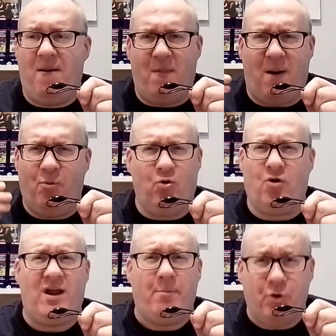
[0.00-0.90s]
I'm not
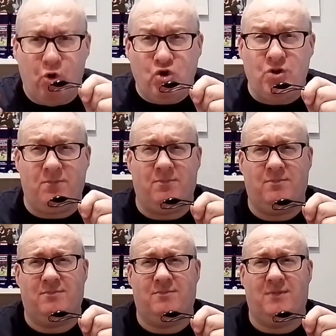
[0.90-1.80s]
going to abuse them
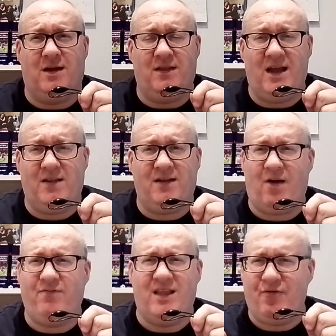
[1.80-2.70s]
at the end of the game.
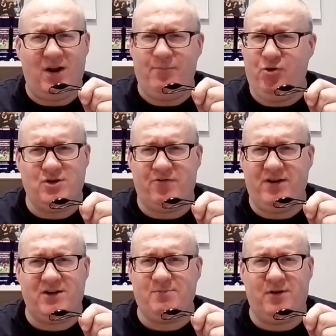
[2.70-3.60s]
I've never abused a
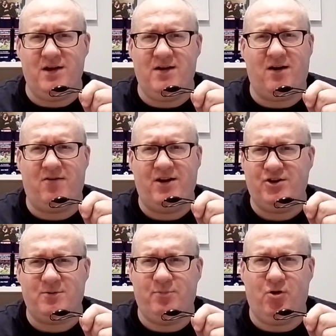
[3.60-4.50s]
Rangers player or a
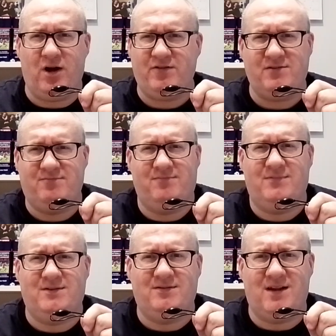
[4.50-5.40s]
Rangers employee.
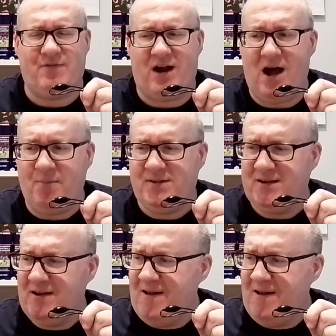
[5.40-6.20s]
It's never happened.